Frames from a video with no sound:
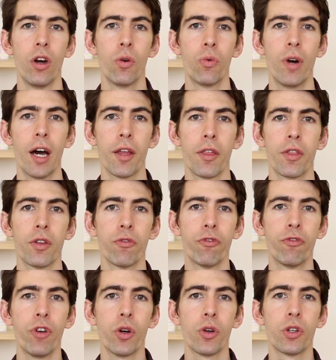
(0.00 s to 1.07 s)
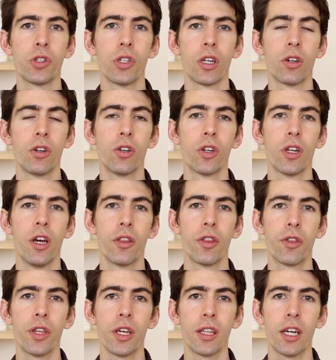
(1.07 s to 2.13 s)
rather than focusing on
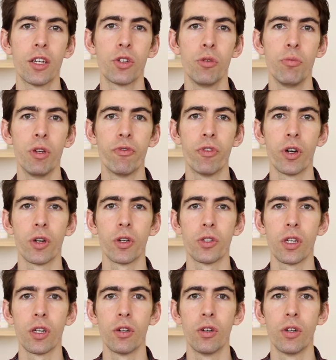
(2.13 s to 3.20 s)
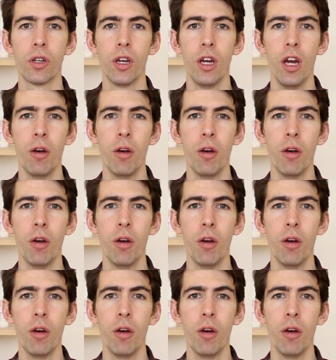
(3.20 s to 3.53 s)
the thing they should be focusing on.